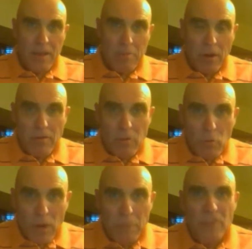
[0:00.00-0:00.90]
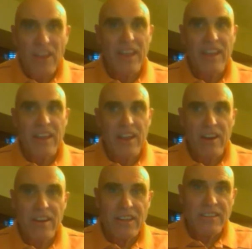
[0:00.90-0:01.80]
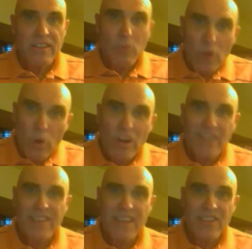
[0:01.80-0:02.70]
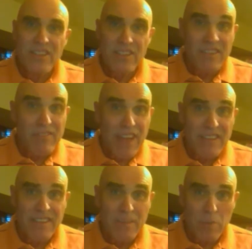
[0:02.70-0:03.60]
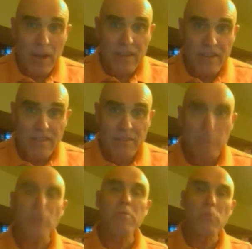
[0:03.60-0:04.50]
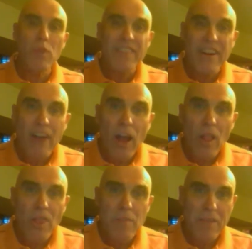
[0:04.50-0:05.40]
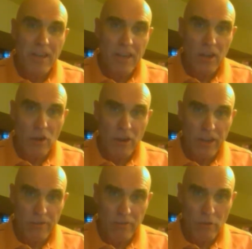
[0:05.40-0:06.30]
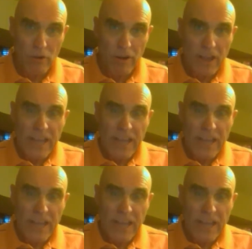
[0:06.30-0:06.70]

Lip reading: but what I'm saying here is that when organizations invest in process improvement, what they're ultimately looking for